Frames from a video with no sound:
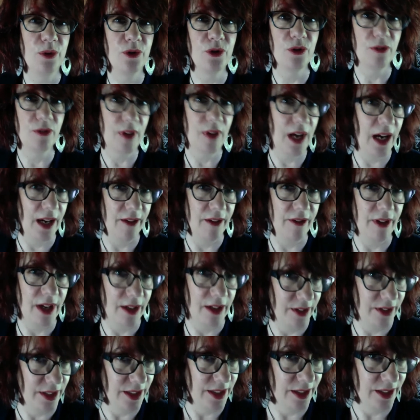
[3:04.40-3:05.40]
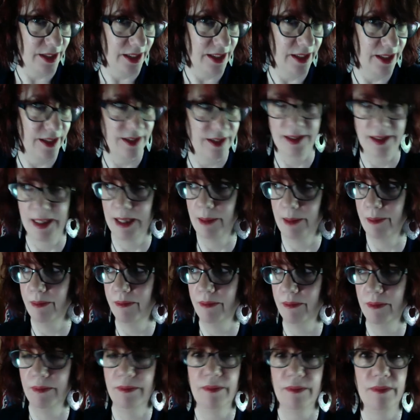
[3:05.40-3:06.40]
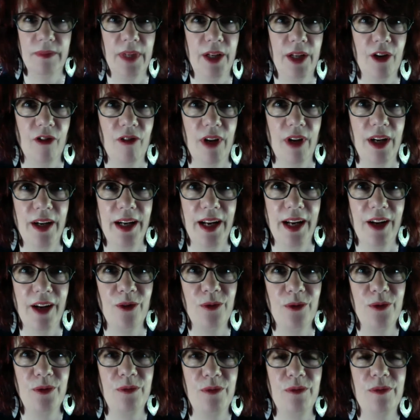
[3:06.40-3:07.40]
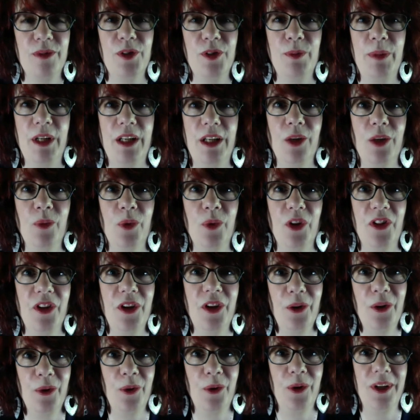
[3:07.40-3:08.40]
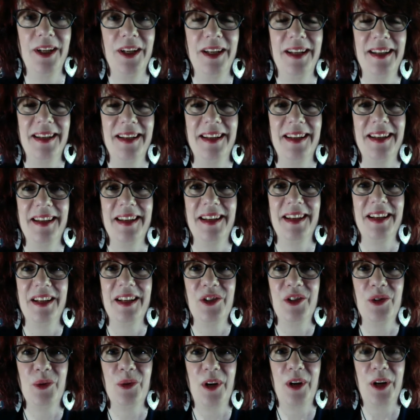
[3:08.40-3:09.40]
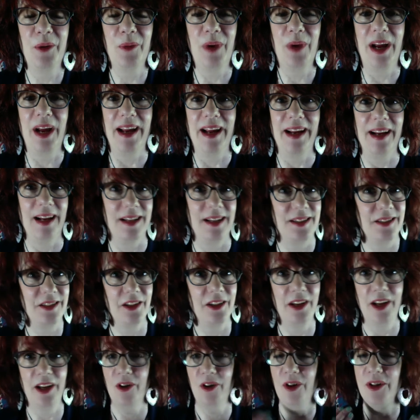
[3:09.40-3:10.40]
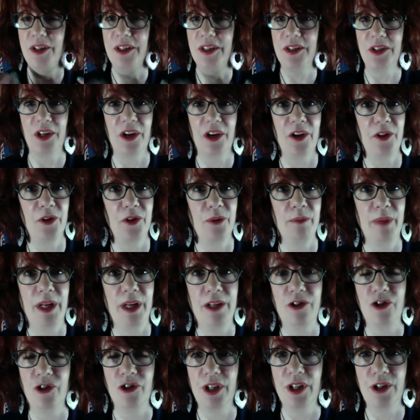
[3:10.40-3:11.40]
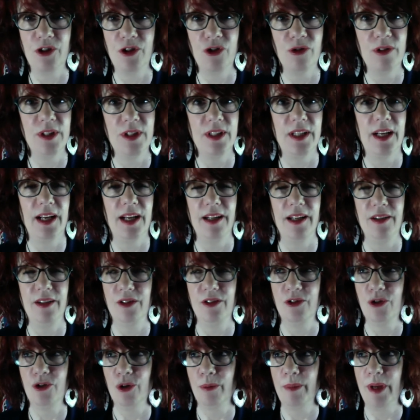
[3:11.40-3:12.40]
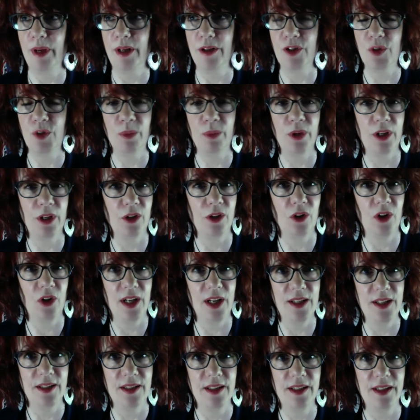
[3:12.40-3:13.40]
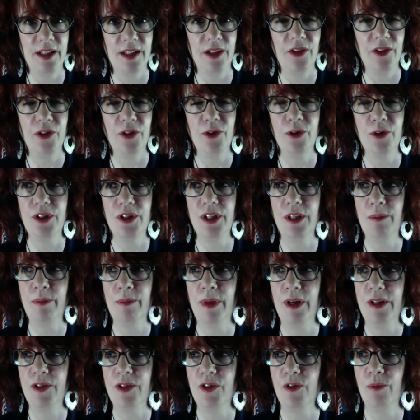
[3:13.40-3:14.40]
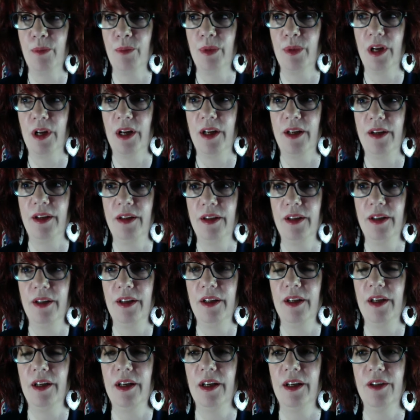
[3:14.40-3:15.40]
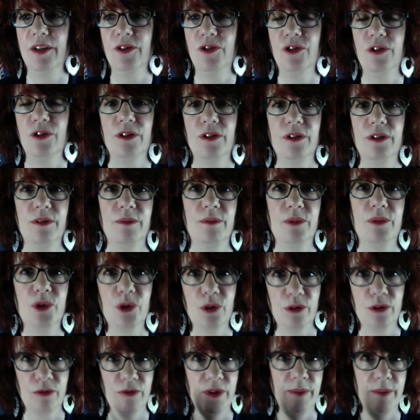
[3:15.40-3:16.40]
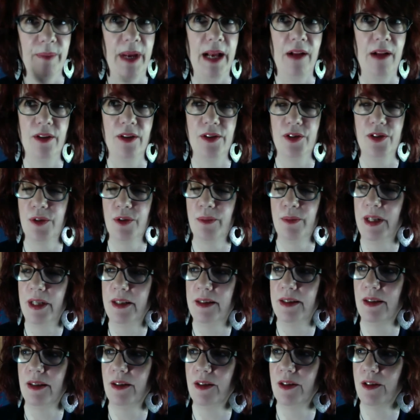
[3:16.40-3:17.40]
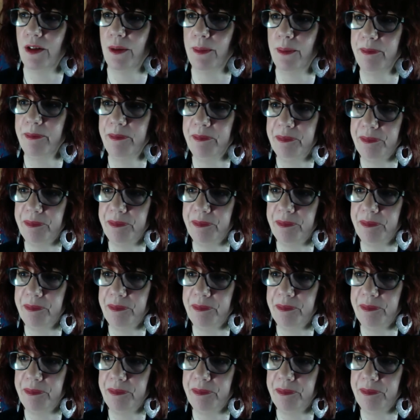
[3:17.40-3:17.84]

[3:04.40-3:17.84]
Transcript: survive, obviously, because I'm here right now speaking with you. So anyway, I still had all these other major injuries. I had tremendous blood loss. I needed 13 pints of blood to sort of rebalance my system.